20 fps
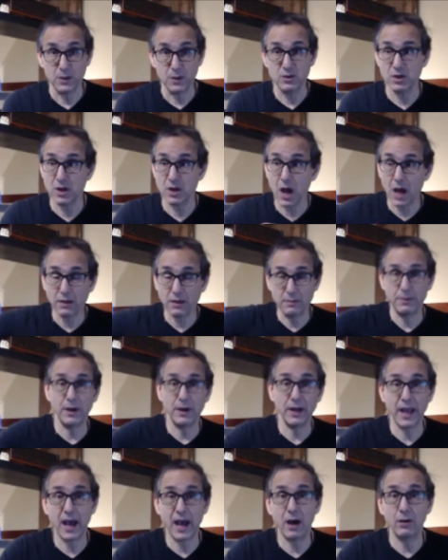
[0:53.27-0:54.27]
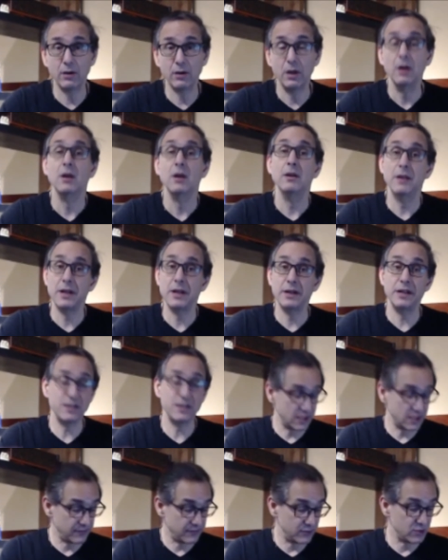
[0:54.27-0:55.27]
to knock the bug out than it
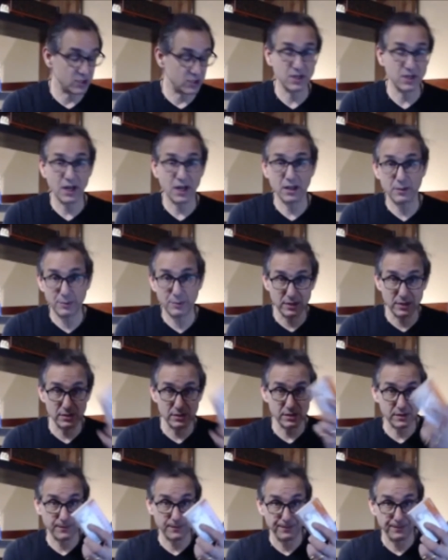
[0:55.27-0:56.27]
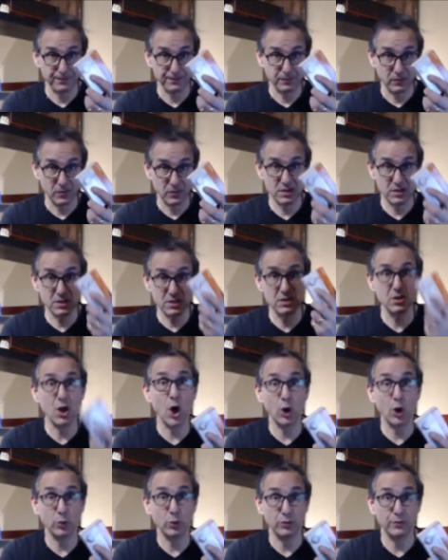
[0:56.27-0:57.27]
is if you just take the pills. This is
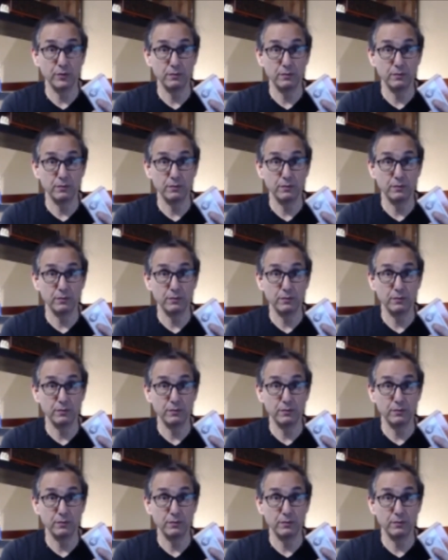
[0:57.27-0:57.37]
known.